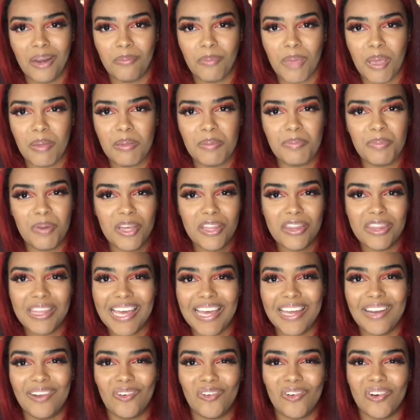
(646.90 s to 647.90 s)
put that
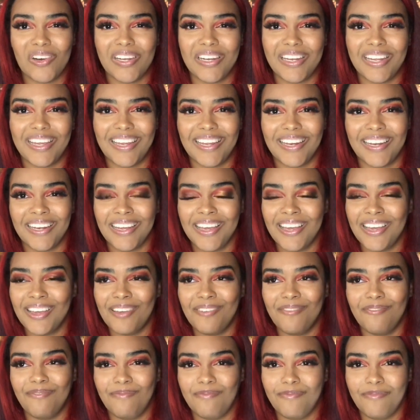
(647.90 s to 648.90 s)
on and
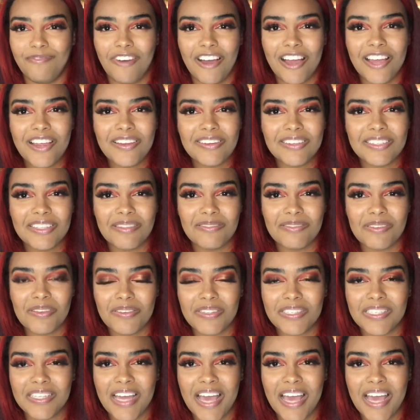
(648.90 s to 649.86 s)
find yourself some snacks